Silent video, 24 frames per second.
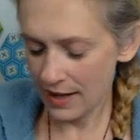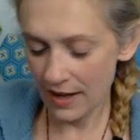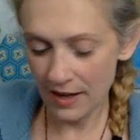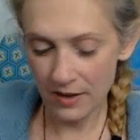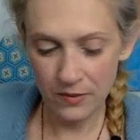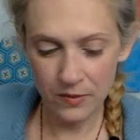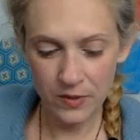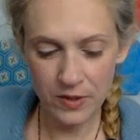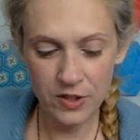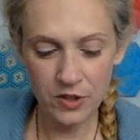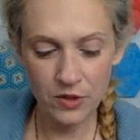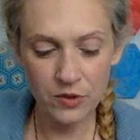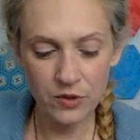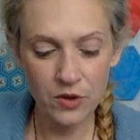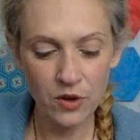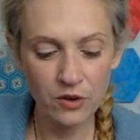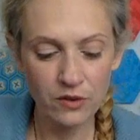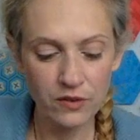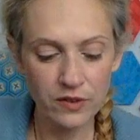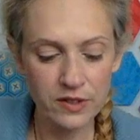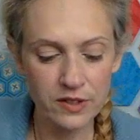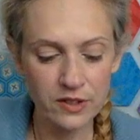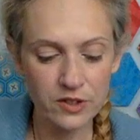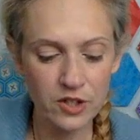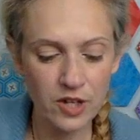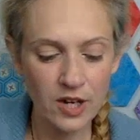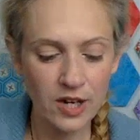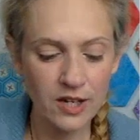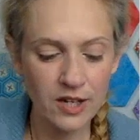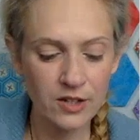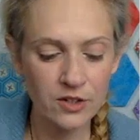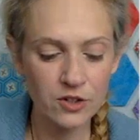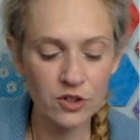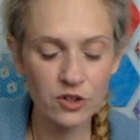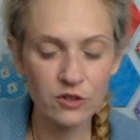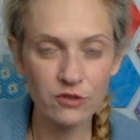We don't know if it's
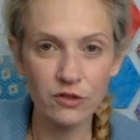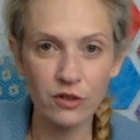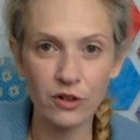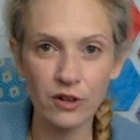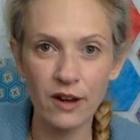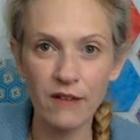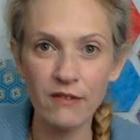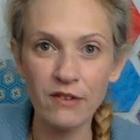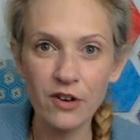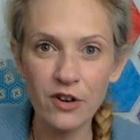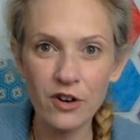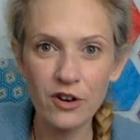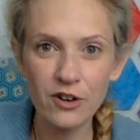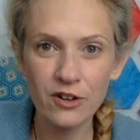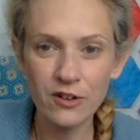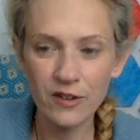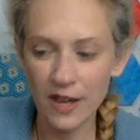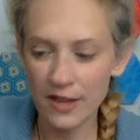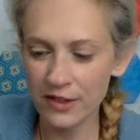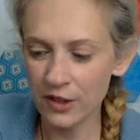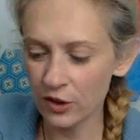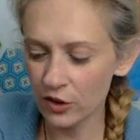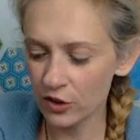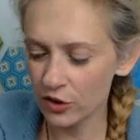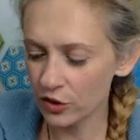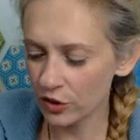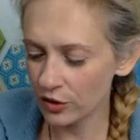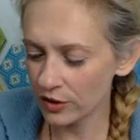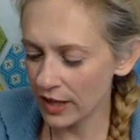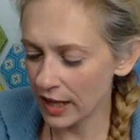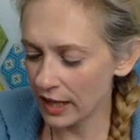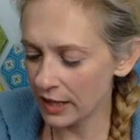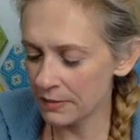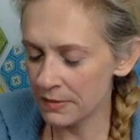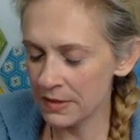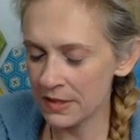changed forever, and there are certain
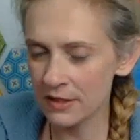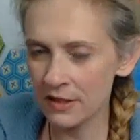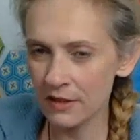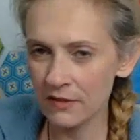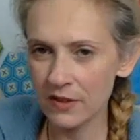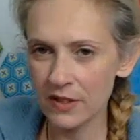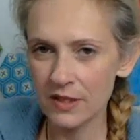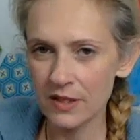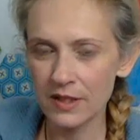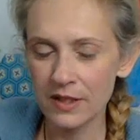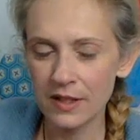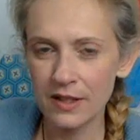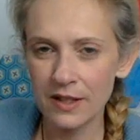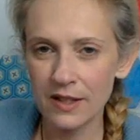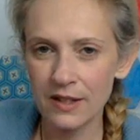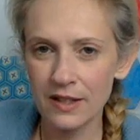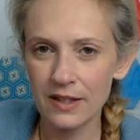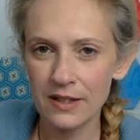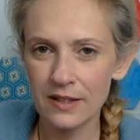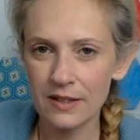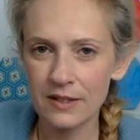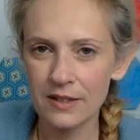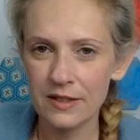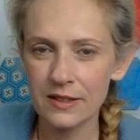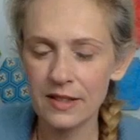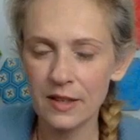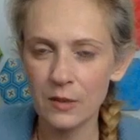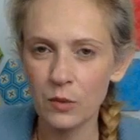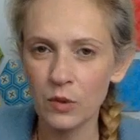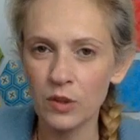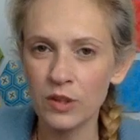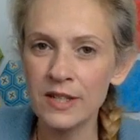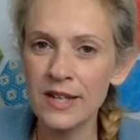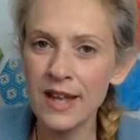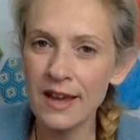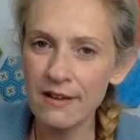elements of it that will
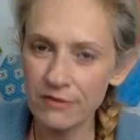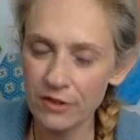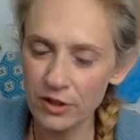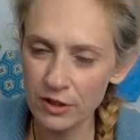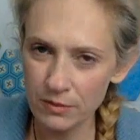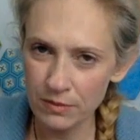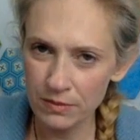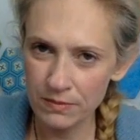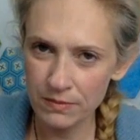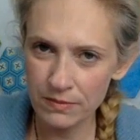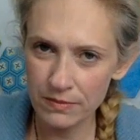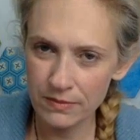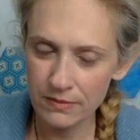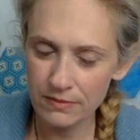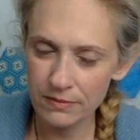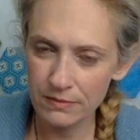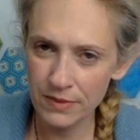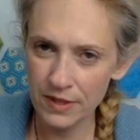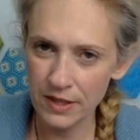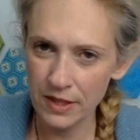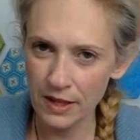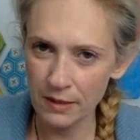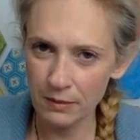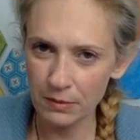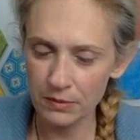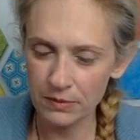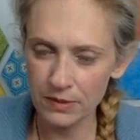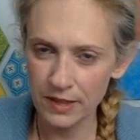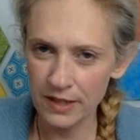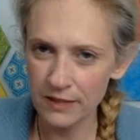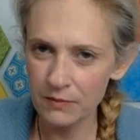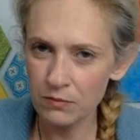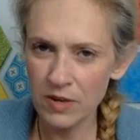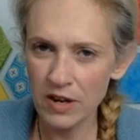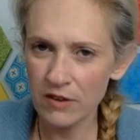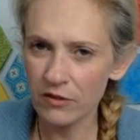never be
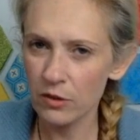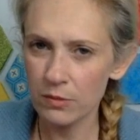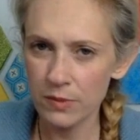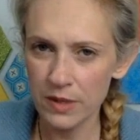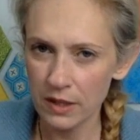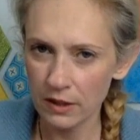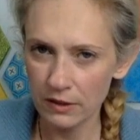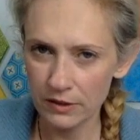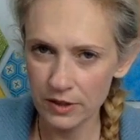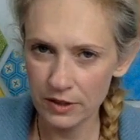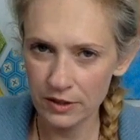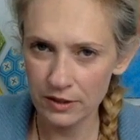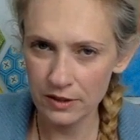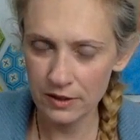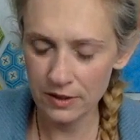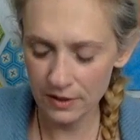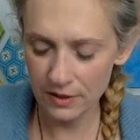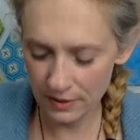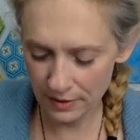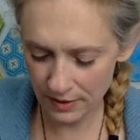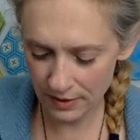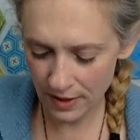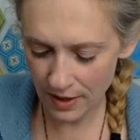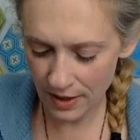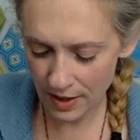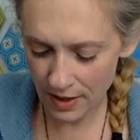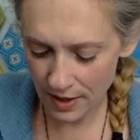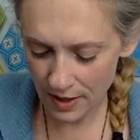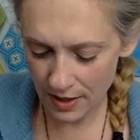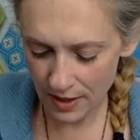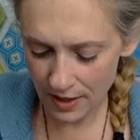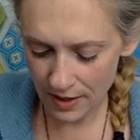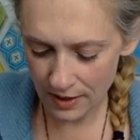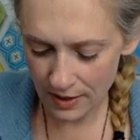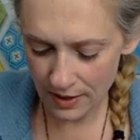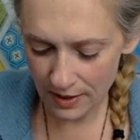altered.
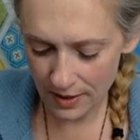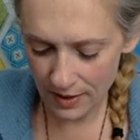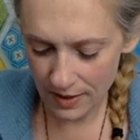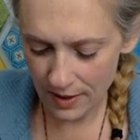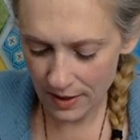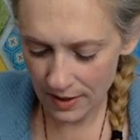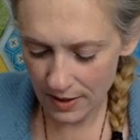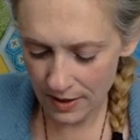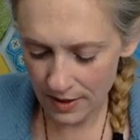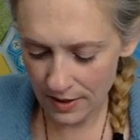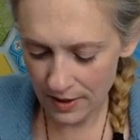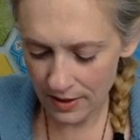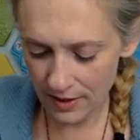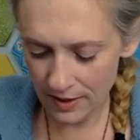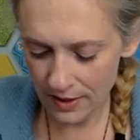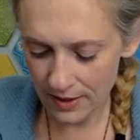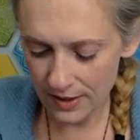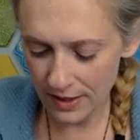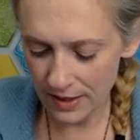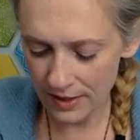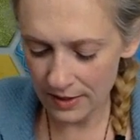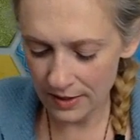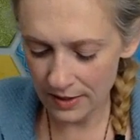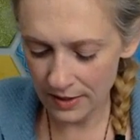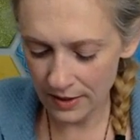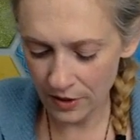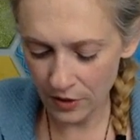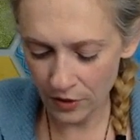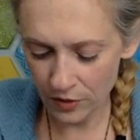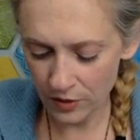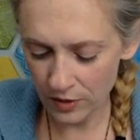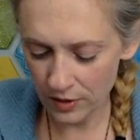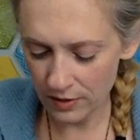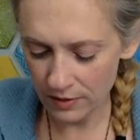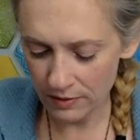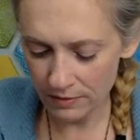The sense,
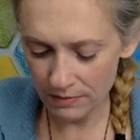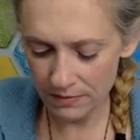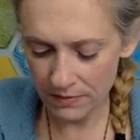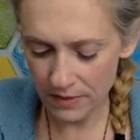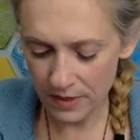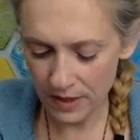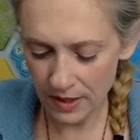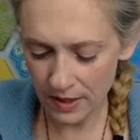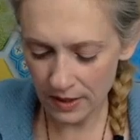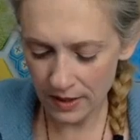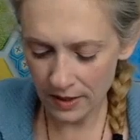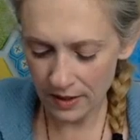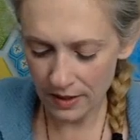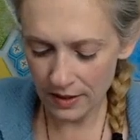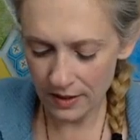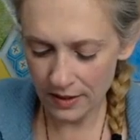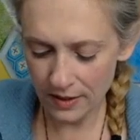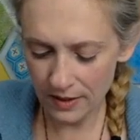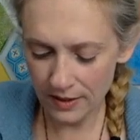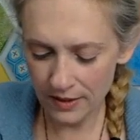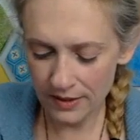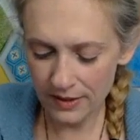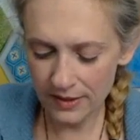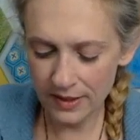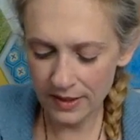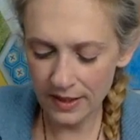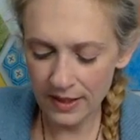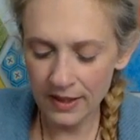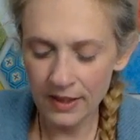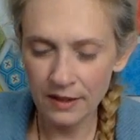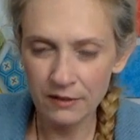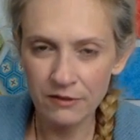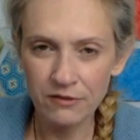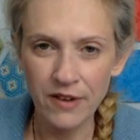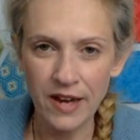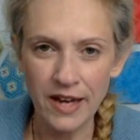the seeing
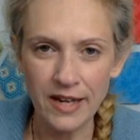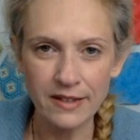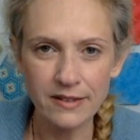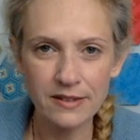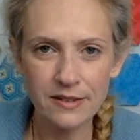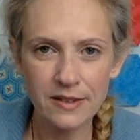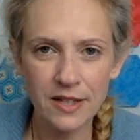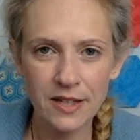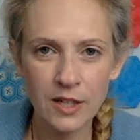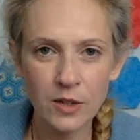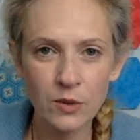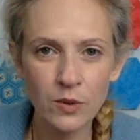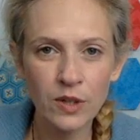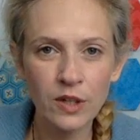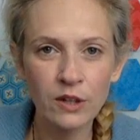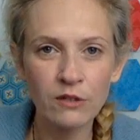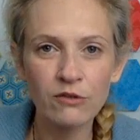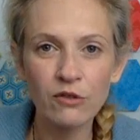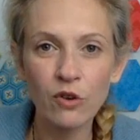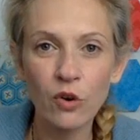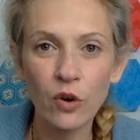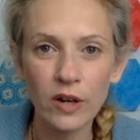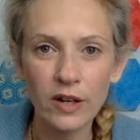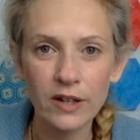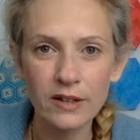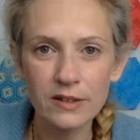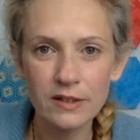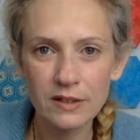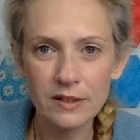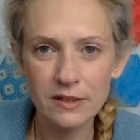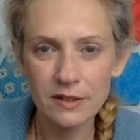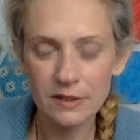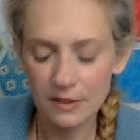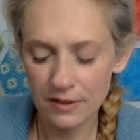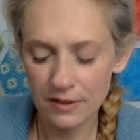a face, hearing a voice.